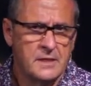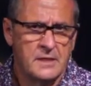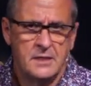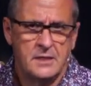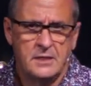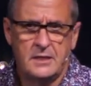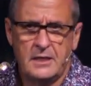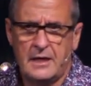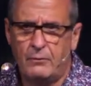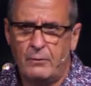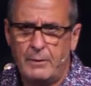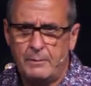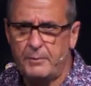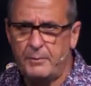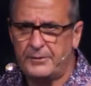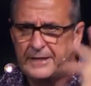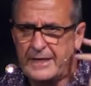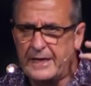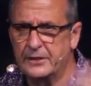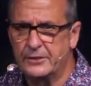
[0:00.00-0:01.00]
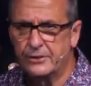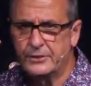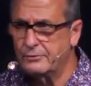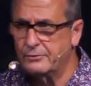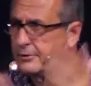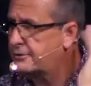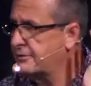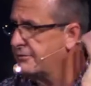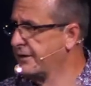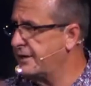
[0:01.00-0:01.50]
You know how women put that glitter on
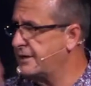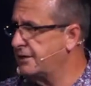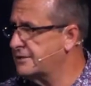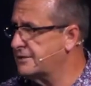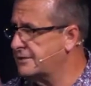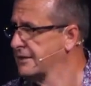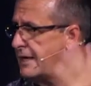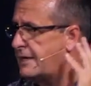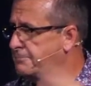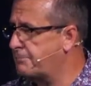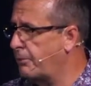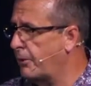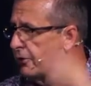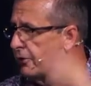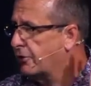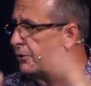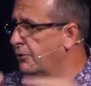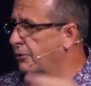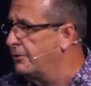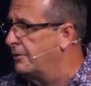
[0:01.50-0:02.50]
their face and they sparkle